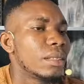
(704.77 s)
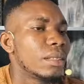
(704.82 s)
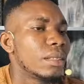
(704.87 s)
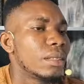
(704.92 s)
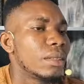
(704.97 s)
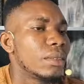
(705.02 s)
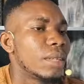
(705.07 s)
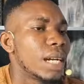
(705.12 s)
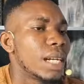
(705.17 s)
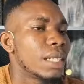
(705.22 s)

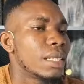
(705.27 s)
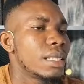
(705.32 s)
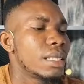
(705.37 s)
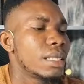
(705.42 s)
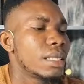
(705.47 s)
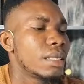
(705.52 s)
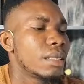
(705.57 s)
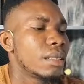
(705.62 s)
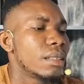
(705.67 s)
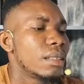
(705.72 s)
All right.
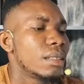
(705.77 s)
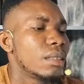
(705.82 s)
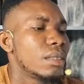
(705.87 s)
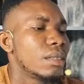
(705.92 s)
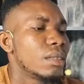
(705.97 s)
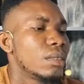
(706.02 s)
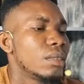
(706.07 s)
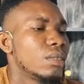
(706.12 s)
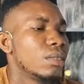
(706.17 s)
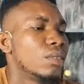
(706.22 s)

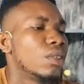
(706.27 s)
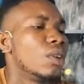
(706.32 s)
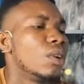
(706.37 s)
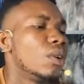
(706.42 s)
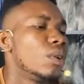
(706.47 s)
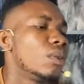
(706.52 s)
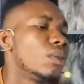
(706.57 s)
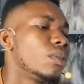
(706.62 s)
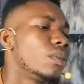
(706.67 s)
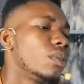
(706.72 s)

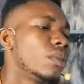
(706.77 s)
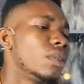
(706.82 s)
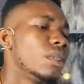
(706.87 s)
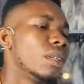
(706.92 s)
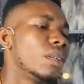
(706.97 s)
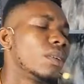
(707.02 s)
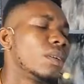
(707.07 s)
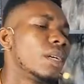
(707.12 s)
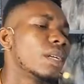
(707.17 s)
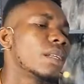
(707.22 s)
So the
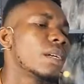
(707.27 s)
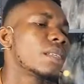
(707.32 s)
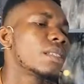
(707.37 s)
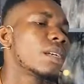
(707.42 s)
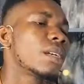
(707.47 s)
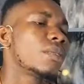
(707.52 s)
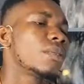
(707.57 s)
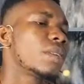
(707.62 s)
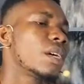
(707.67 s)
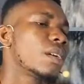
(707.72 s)
correct
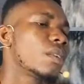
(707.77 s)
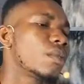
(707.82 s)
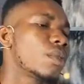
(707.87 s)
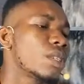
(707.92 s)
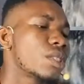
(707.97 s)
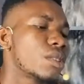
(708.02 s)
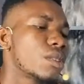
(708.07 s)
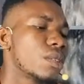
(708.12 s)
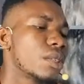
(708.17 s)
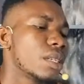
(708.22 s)
answer to that
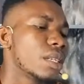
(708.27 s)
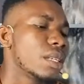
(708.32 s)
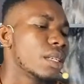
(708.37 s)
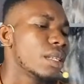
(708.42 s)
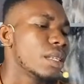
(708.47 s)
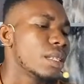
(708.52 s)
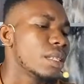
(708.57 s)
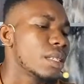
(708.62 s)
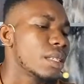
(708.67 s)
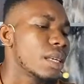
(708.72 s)
question
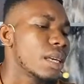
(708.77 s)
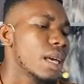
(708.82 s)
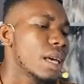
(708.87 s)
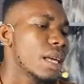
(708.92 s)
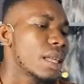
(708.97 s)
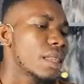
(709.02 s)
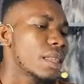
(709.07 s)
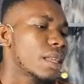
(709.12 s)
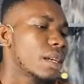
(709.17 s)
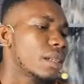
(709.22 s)
is
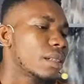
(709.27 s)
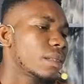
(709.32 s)
ether.